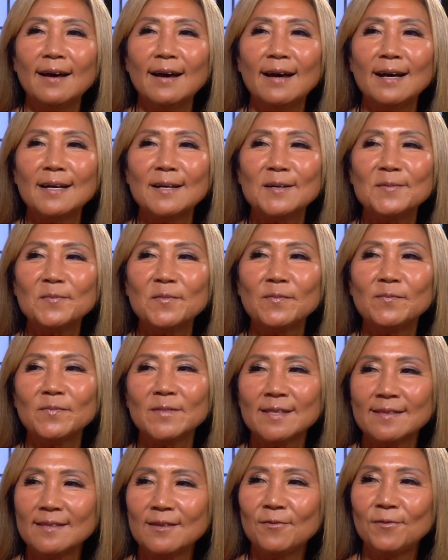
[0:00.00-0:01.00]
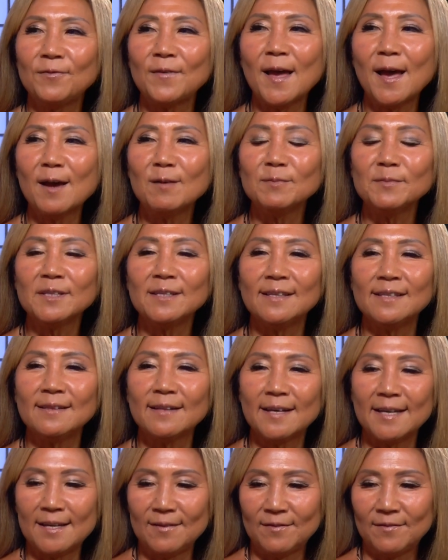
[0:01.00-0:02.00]
The family
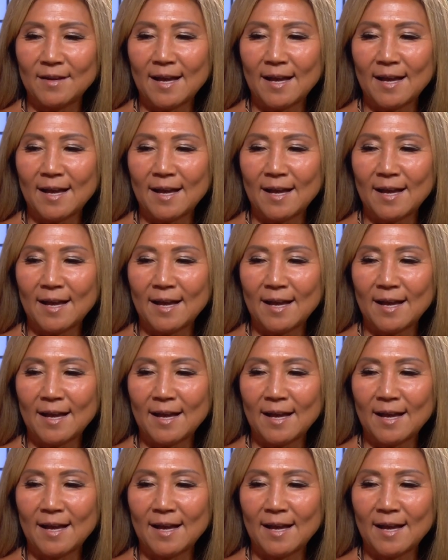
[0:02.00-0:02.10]
life,